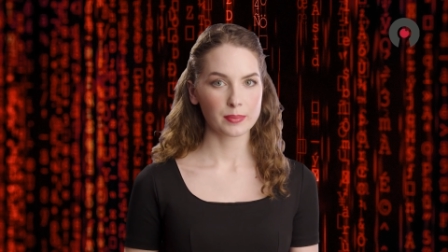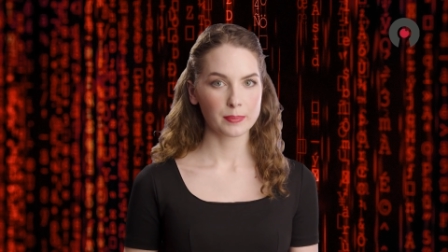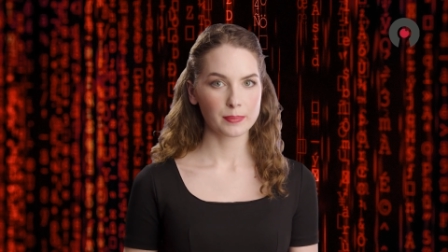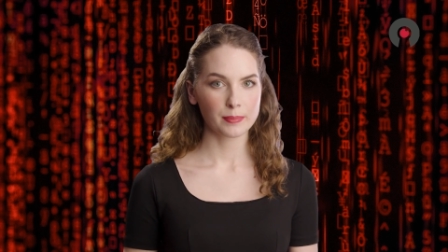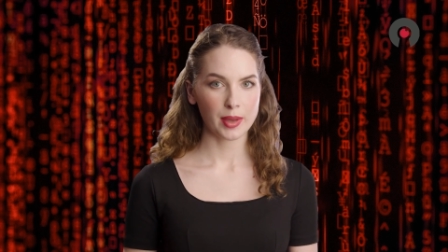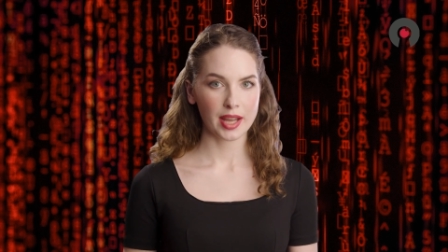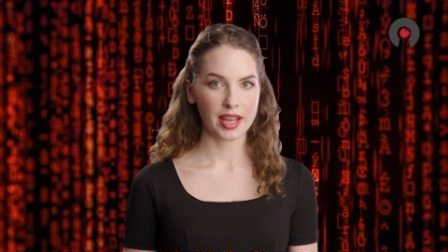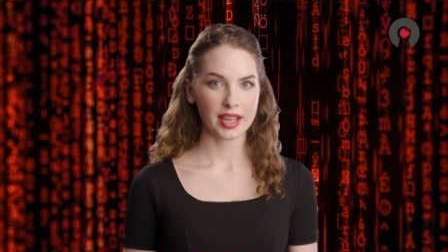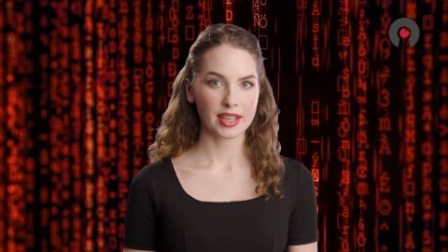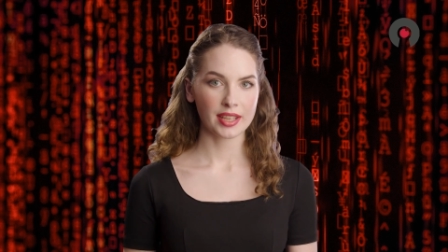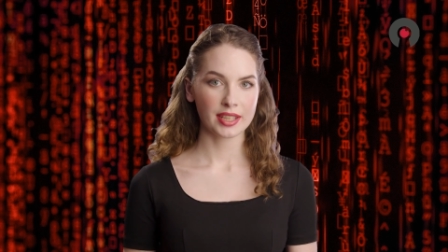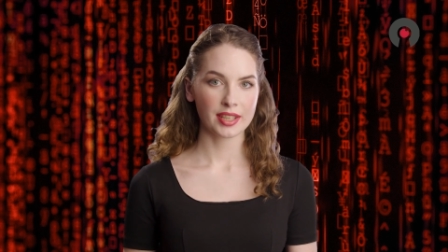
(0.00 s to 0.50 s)

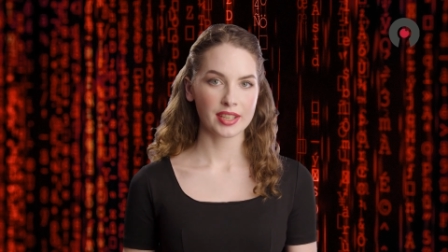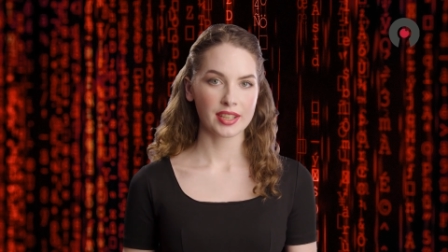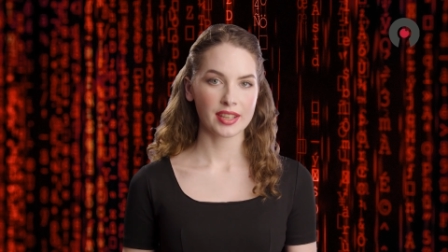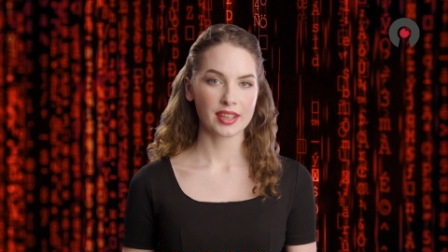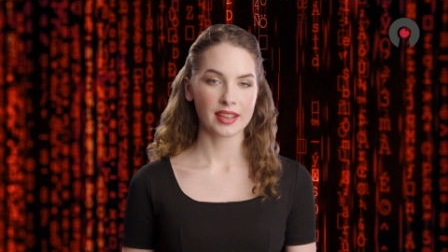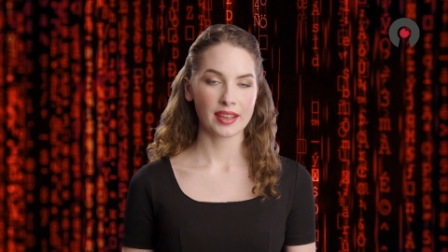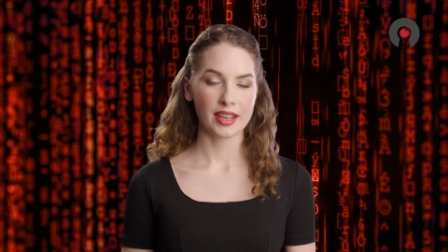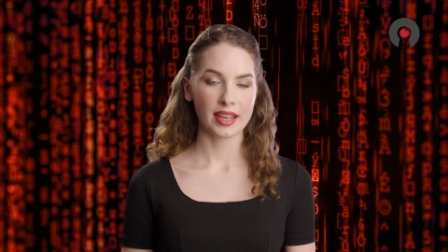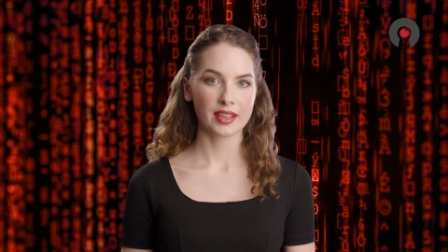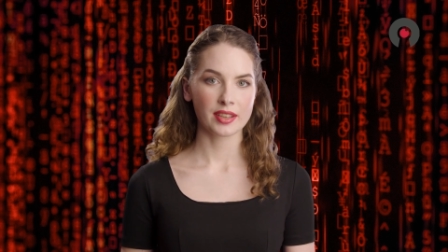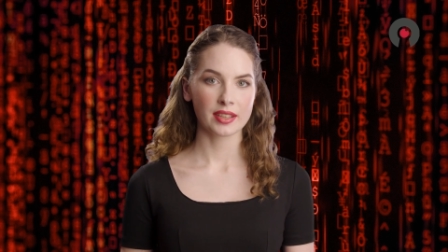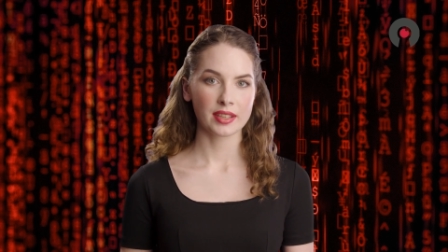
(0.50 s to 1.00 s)
making it
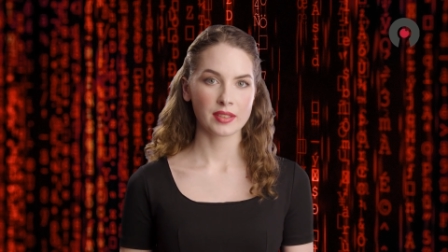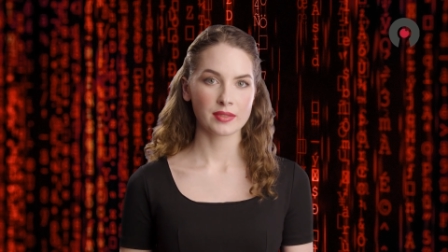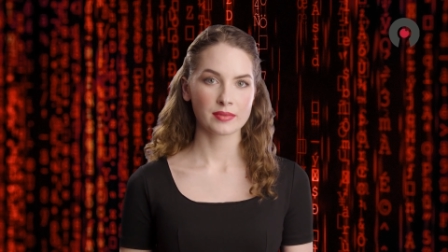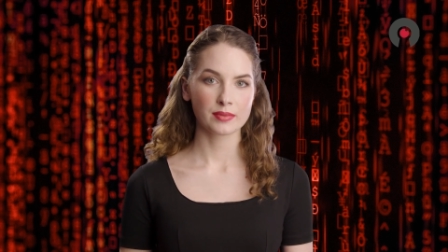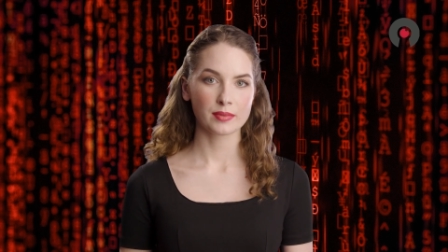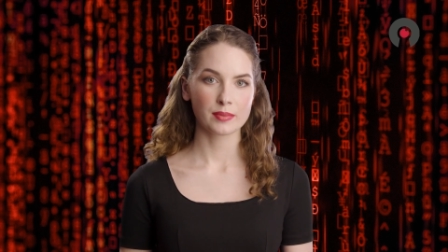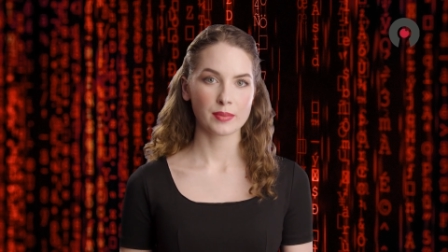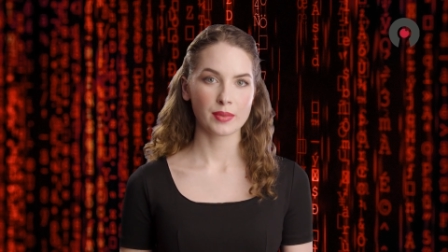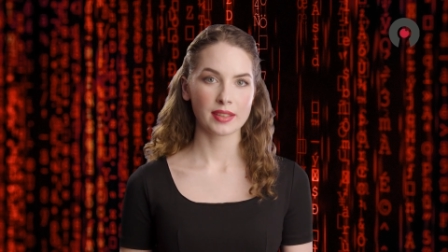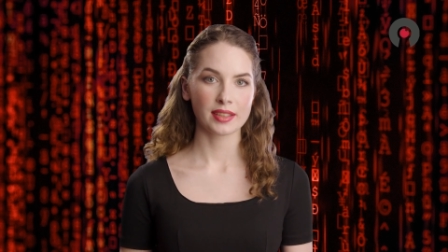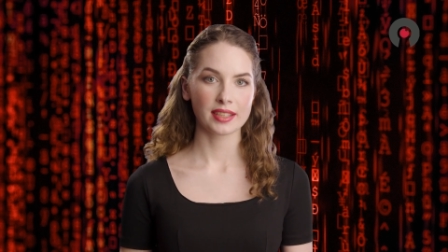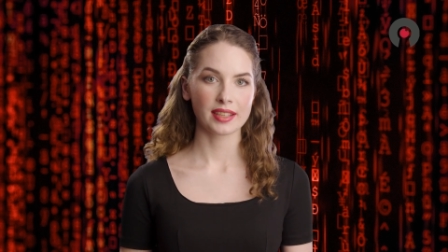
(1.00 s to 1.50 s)
essential
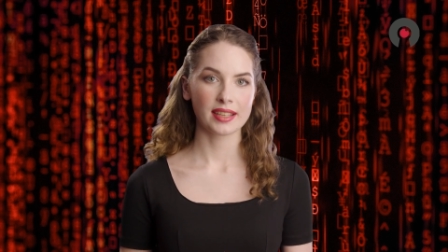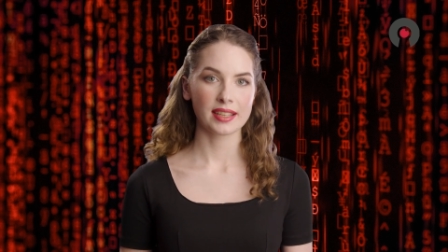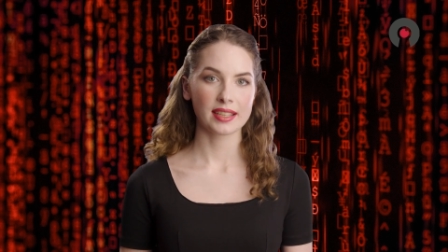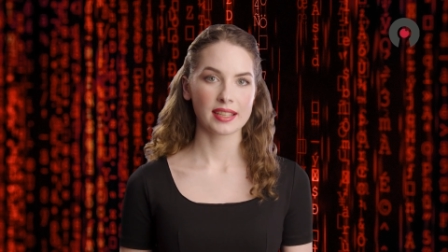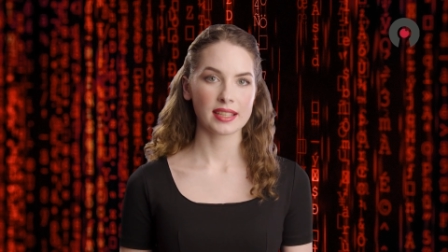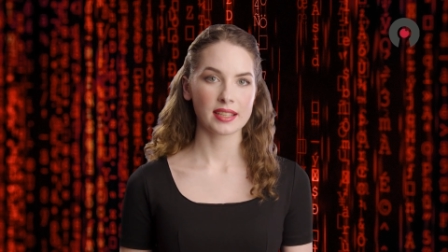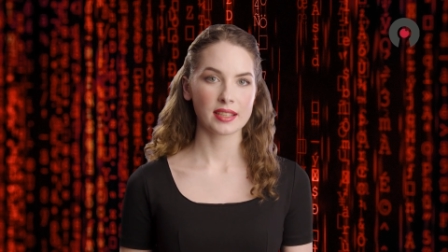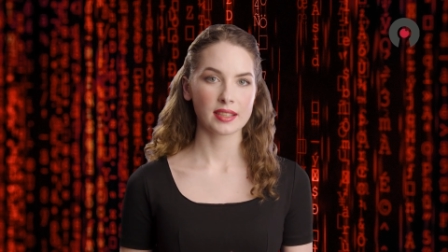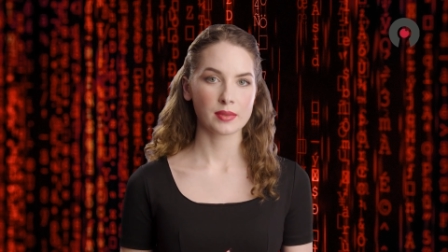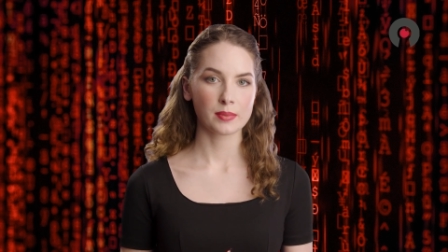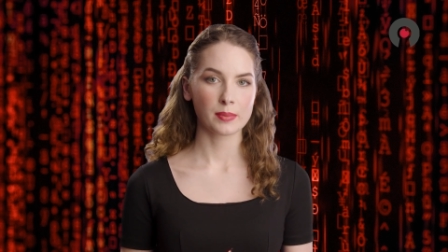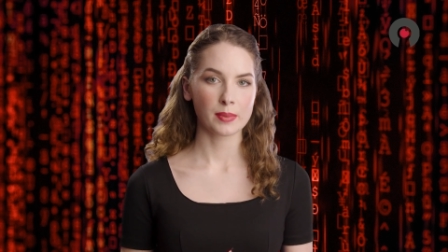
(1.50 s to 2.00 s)
for
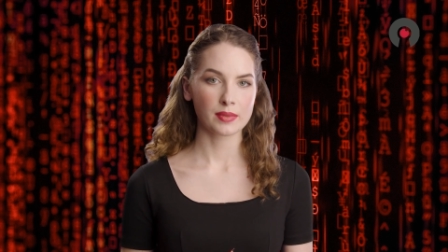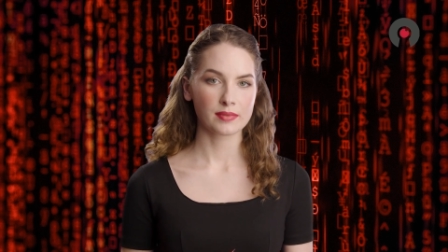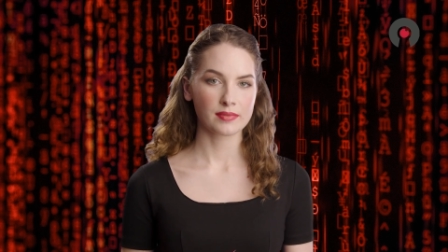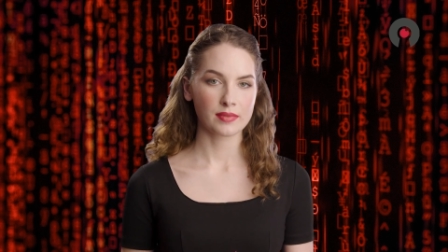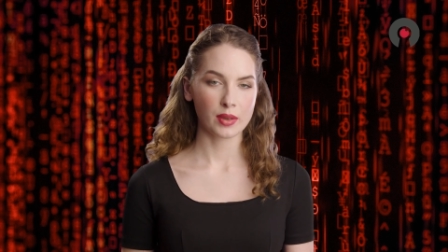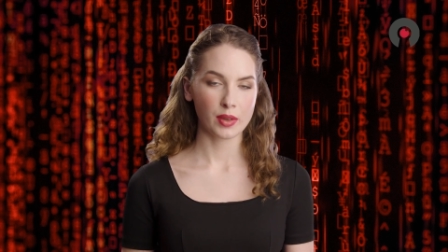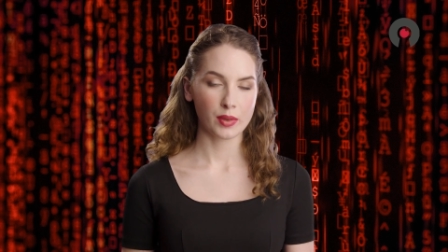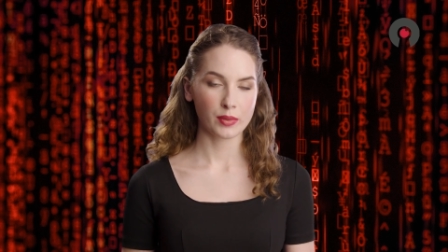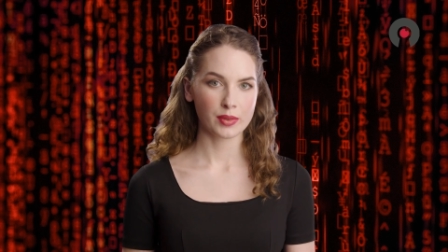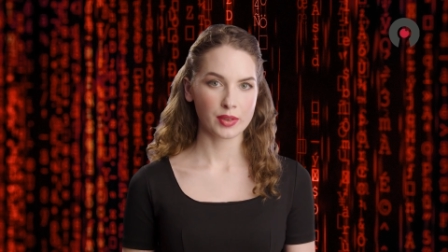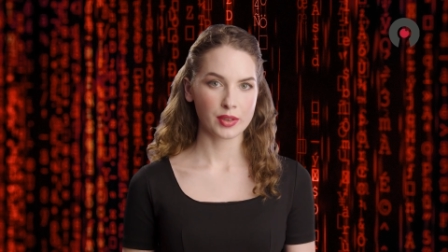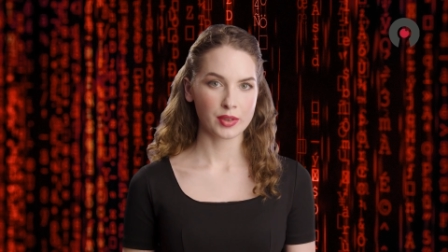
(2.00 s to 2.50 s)
businesses to
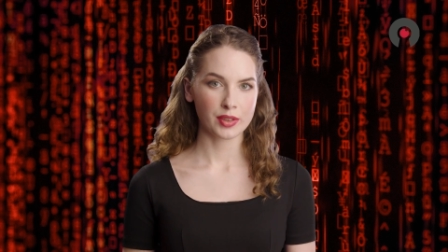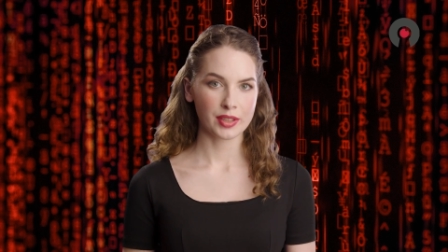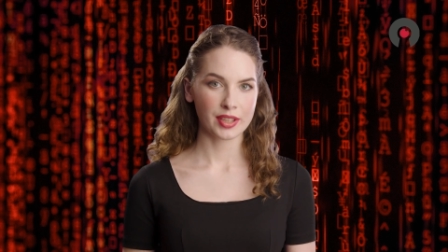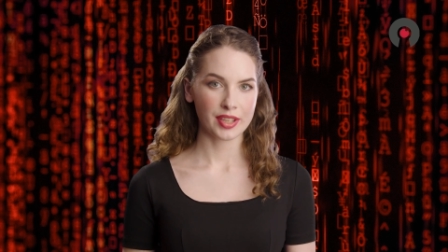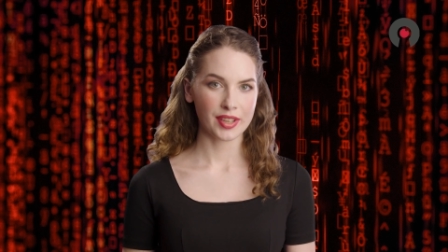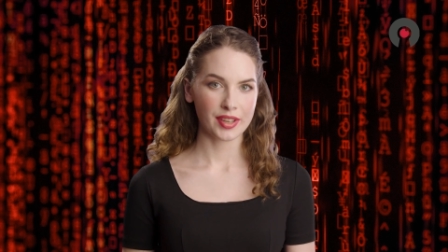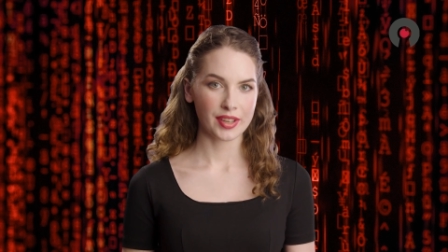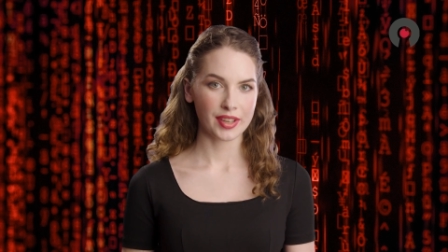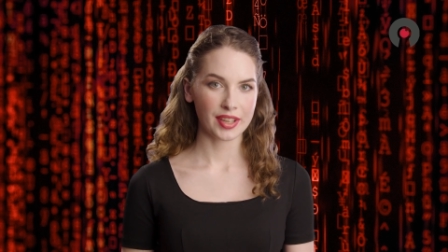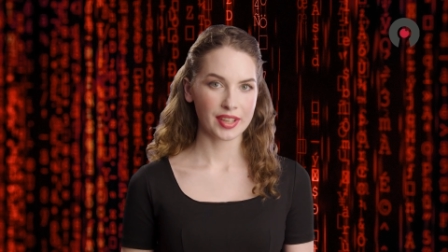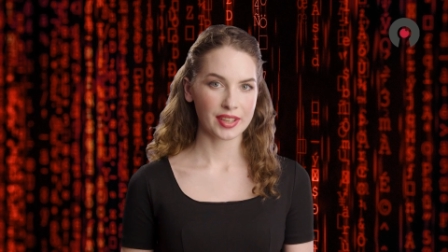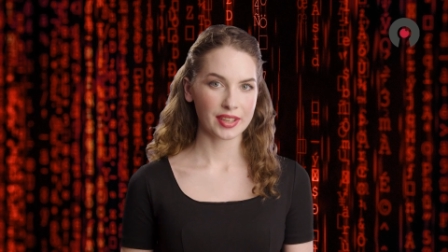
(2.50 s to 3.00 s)
perform due
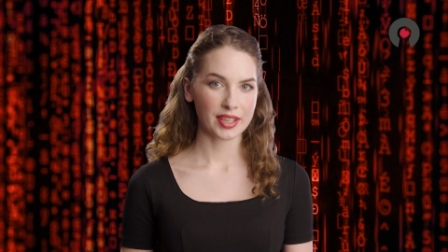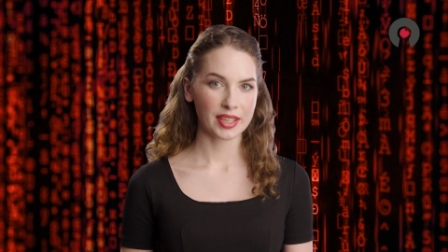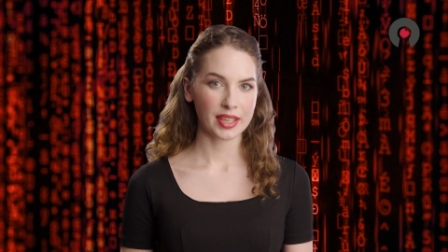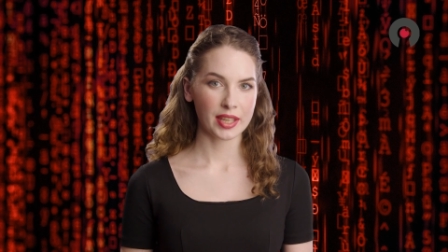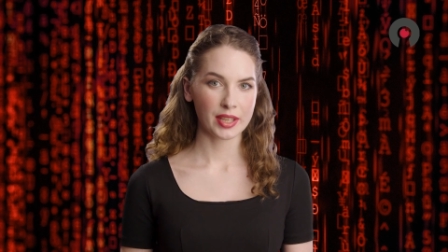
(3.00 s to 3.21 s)
diligence